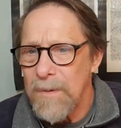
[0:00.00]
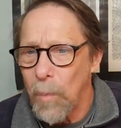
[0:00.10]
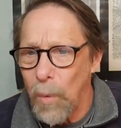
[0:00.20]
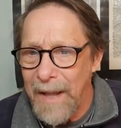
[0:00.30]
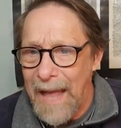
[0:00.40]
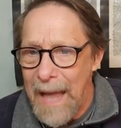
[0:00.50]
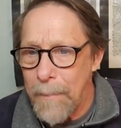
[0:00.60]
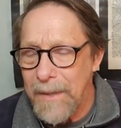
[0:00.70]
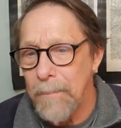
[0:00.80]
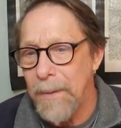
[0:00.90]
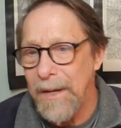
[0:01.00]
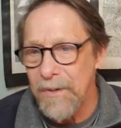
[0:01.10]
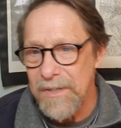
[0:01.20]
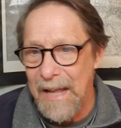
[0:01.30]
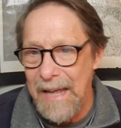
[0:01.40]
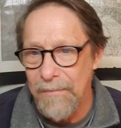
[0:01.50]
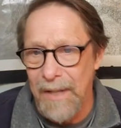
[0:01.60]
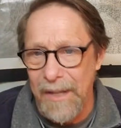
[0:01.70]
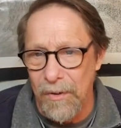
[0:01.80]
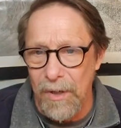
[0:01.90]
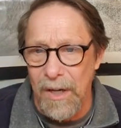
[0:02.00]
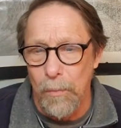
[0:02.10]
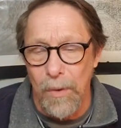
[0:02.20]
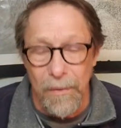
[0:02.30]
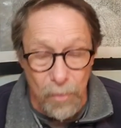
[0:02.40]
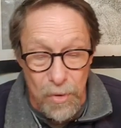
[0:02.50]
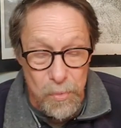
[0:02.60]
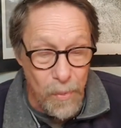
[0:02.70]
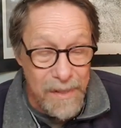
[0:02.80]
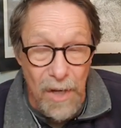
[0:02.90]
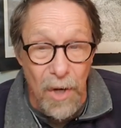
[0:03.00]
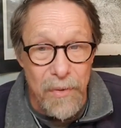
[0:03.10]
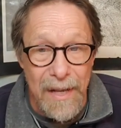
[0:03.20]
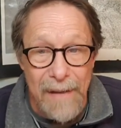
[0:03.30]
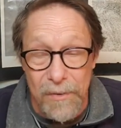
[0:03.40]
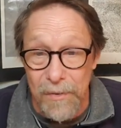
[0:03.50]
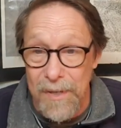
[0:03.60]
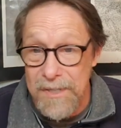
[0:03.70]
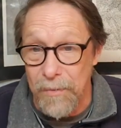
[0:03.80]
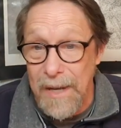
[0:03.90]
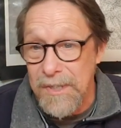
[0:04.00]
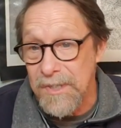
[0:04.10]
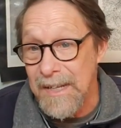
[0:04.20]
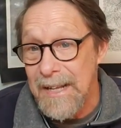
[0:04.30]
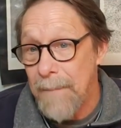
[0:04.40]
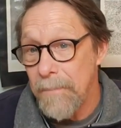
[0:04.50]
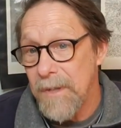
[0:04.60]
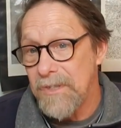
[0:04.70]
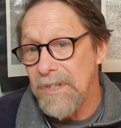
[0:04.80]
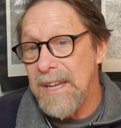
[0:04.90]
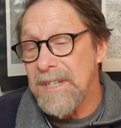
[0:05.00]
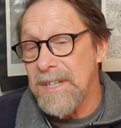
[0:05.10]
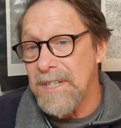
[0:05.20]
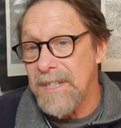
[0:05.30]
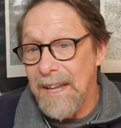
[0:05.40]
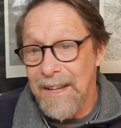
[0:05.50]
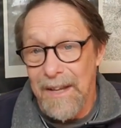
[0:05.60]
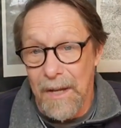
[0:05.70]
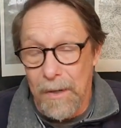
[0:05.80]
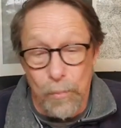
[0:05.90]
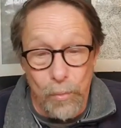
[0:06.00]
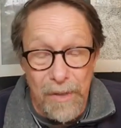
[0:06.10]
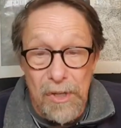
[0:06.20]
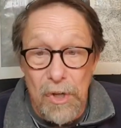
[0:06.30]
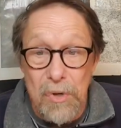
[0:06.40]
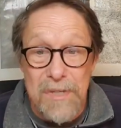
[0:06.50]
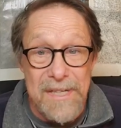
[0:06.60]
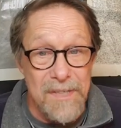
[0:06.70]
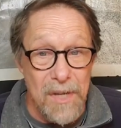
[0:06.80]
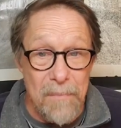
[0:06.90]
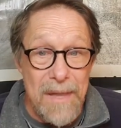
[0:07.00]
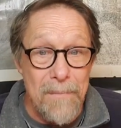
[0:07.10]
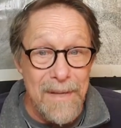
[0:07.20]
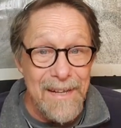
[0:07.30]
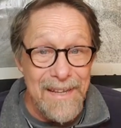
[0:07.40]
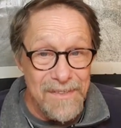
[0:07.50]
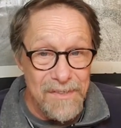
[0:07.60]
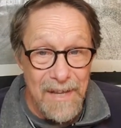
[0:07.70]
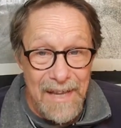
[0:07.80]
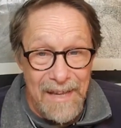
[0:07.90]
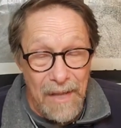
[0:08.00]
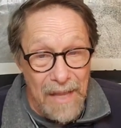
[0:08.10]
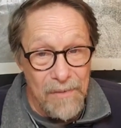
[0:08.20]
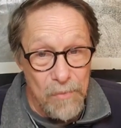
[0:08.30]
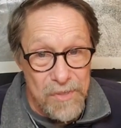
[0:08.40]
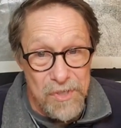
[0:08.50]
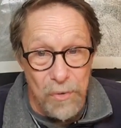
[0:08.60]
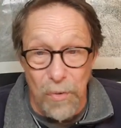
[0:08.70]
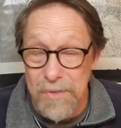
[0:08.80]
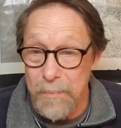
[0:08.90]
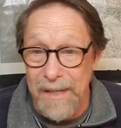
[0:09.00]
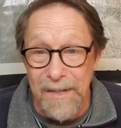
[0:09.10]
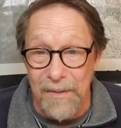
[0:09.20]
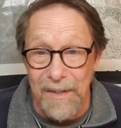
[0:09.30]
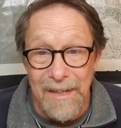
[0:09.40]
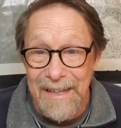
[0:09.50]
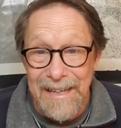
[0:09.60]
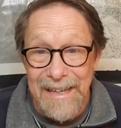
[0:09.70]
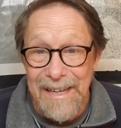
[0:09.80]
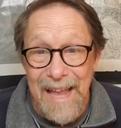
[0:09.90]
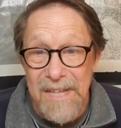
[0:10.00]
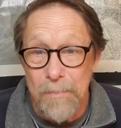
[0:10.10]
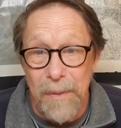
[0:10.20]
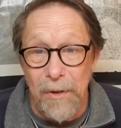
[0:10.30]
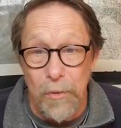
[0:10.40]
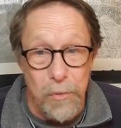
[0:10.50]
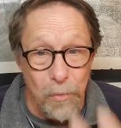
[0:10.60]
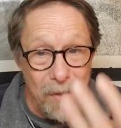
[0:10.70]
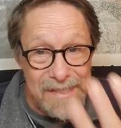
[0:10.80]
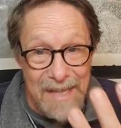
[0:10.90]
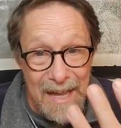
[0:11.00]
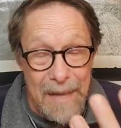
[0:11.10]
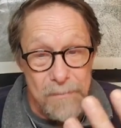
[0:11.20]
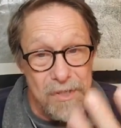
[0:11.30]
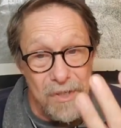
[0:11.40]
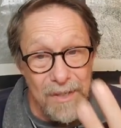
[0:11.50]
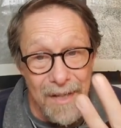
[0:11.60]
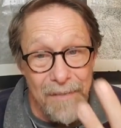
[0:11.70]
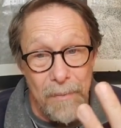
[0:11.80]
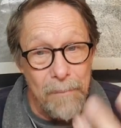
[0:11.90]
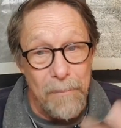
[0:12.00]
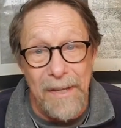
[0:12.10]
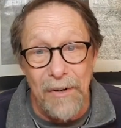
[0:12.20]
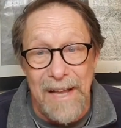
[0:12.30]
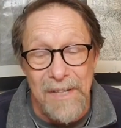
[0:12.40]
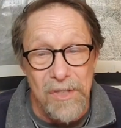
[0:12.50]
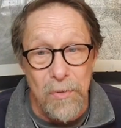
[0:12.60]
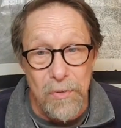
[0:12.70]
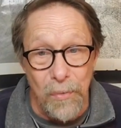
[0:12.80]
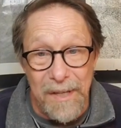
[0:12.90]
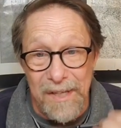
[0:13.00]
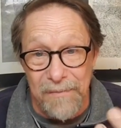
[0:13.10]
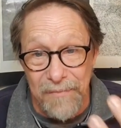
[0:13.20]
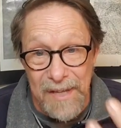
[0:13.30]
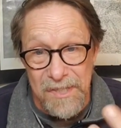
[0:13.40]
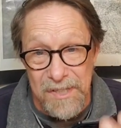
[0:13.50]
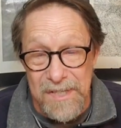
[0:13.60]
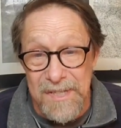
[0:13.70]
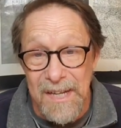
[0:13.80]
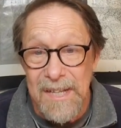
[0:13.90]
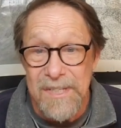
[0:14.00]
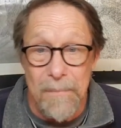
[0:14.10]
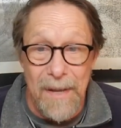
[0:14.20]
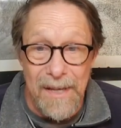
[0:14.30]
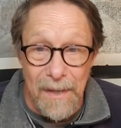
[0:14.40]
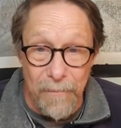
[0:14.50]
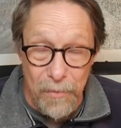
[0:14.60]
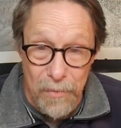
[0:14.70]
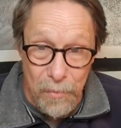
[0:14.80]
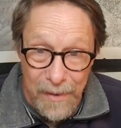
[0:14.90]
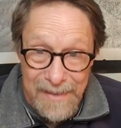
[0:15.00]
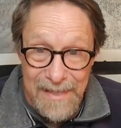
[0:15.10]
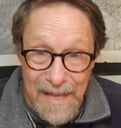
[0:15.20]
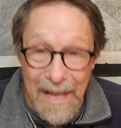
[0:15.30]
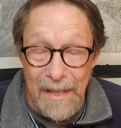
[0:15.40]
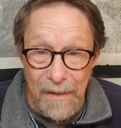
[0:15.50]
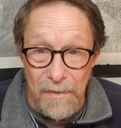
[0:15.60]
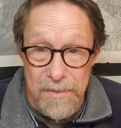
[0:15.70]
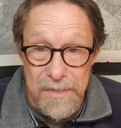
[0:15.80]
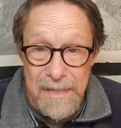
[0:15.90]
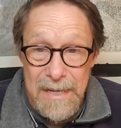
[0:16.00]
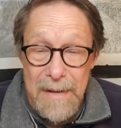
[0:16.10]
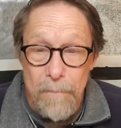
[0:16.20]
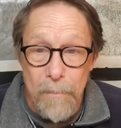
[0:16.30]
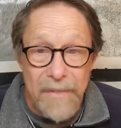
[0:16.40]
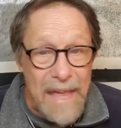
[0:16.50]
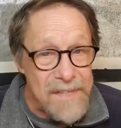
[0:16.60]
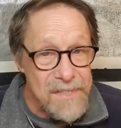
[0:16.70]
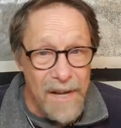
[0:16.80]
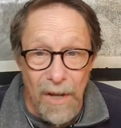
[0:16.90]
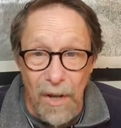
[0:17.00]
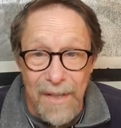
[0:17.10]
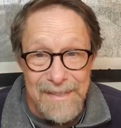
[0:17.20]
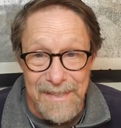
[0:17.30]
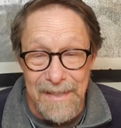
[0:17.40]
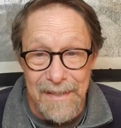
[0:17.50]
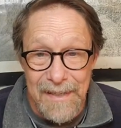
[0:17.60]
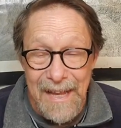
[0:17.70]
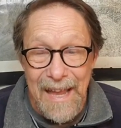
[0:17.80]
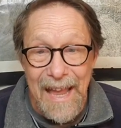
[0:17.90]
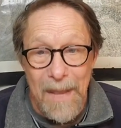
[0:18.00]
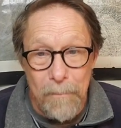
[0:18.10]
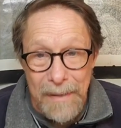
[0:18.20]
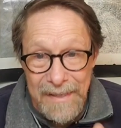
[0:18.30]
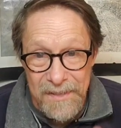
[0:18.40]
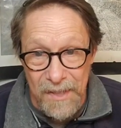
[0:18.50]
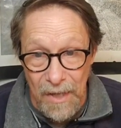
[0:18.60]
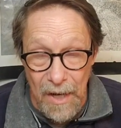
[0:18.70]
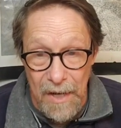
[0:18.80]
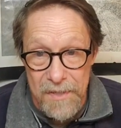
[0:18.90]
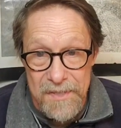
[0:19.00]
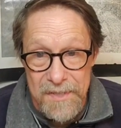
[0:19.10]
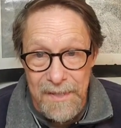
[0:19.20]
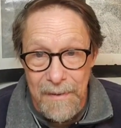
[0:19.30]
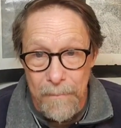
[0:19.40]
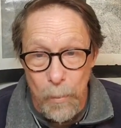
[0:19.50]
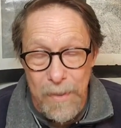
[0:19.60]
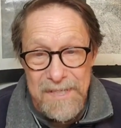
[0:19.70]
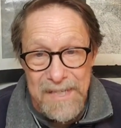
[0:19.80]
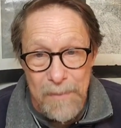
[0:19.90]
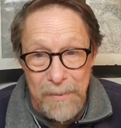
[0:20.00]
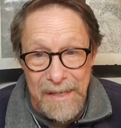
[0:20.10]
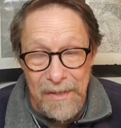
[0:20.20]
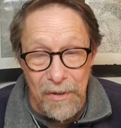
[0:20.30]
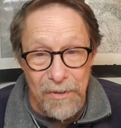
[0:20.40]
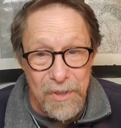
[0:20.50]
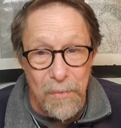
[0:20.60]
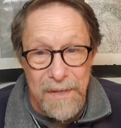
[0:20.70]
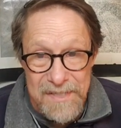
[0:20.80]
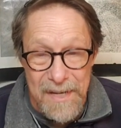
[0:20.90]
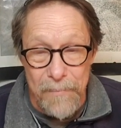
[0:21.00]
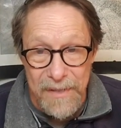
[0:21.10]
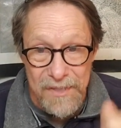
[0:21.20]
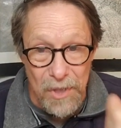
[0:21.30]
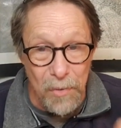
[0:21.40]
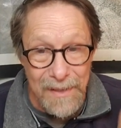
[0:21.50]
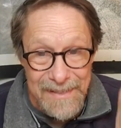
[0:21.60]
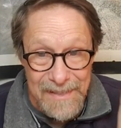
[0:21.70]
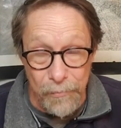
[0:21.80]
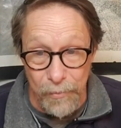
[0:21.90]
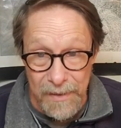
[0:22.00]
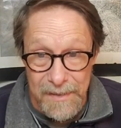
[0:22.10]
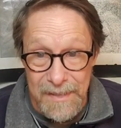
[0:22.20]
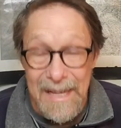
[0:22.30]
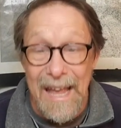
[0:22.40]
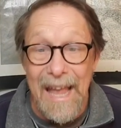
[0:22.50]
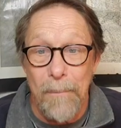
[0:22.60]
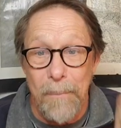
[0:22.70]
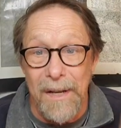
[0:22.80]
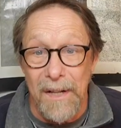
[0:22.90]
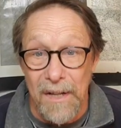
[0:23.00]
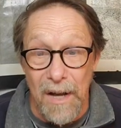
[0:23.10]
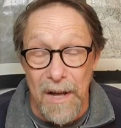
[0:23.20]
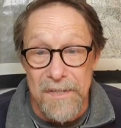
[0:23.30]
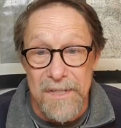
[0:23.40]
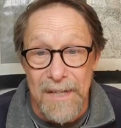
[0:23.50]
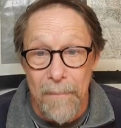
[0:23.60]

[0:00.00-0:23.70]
what happened in Peter's life later on? Well, of course, we know that after the resurrection, Jesus uh, renews his commitment. He, he restores Peter. He asked Peter three times, Do you love Peter had to do three confessions to make up for three denials. But that's not all he did. At Pentecost, we see Peter doing something totally different. At Pentecost,